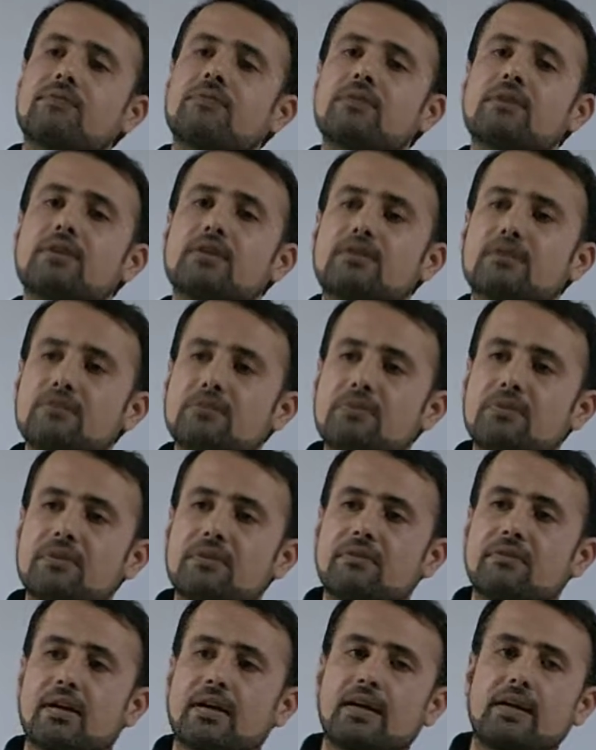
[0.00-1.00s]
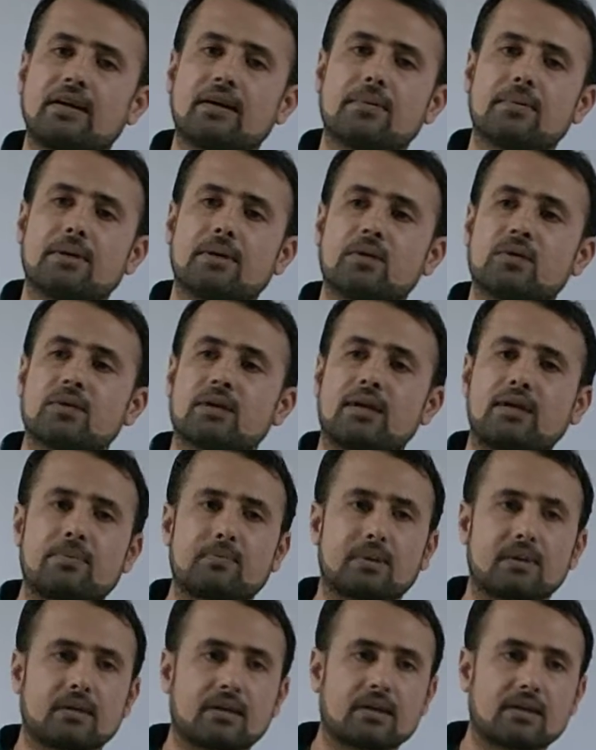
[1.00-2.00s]
we overwrite about that
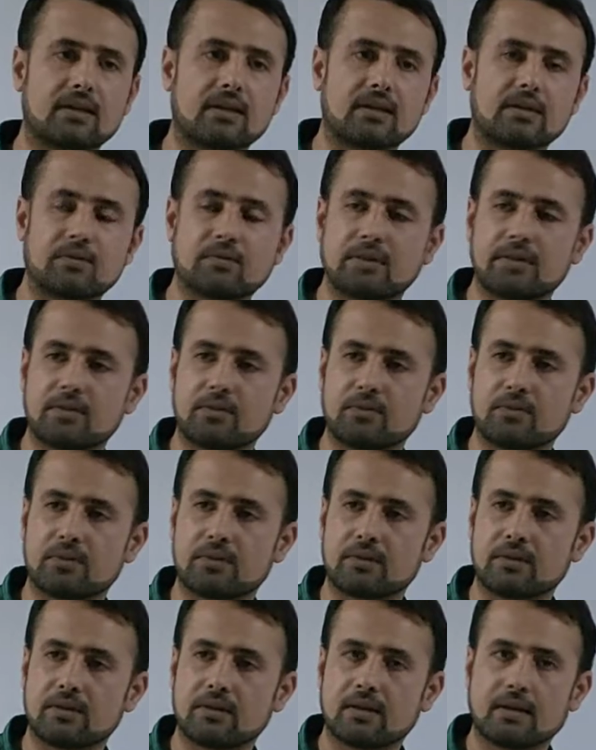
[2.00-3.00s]
particular one word.